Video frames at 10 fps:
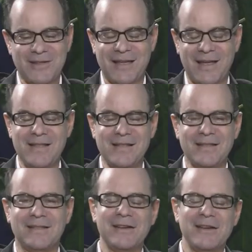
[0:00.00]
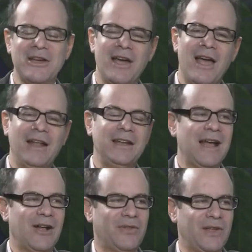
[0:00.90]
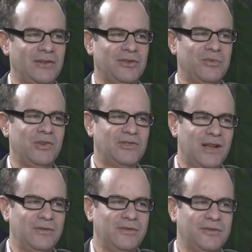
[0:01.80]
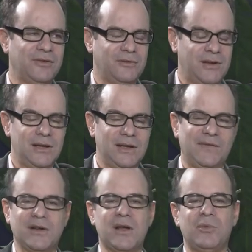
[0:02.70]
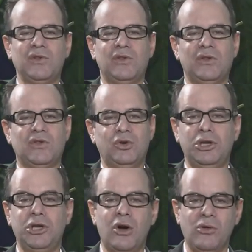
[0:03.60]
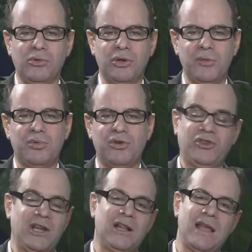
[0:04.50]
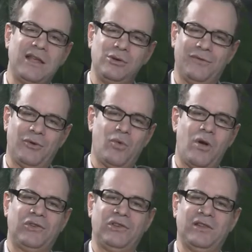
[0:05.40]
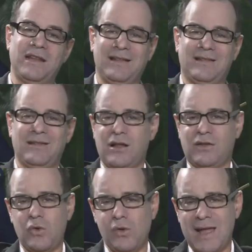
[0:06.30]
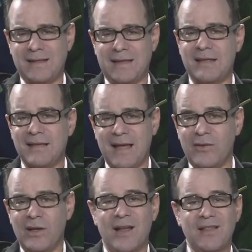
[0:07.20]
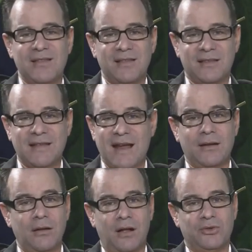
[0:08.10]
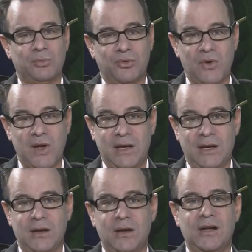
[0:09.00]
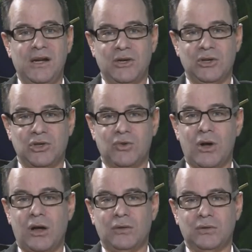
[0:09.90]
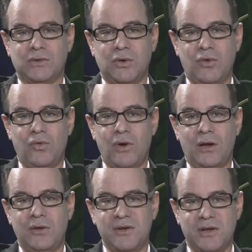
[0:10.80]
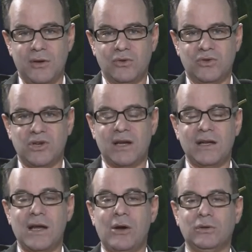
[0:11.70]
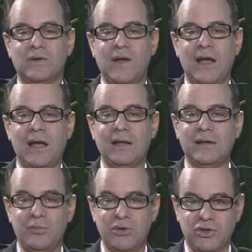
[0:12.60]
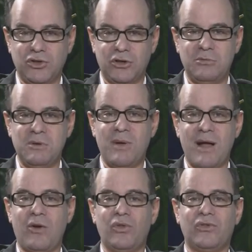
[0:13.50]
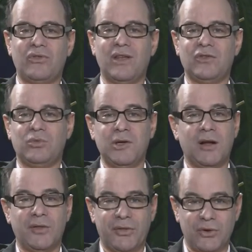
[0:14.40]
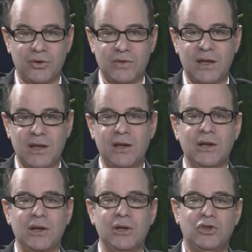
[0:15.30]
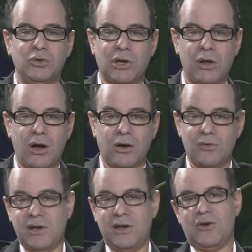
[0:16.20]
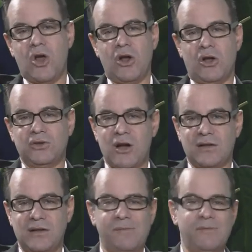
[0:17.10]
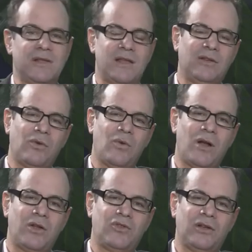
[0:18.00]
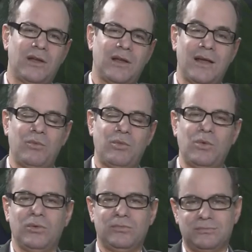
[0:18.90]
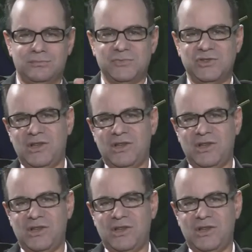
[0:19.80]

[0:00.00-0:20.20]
tens. Anyhow, thanks so much, Alan, for uh, for coming to the studio. Really appreciate it. Thank you for watching today. It's not too late to get down to the Santa Claus Parade here in Toronto, so uh, you can go check it out. And uh, be sure to be back with us next week on Thursday, two o'clock, right here on All Talk TV. Thanks for watching, and we will see you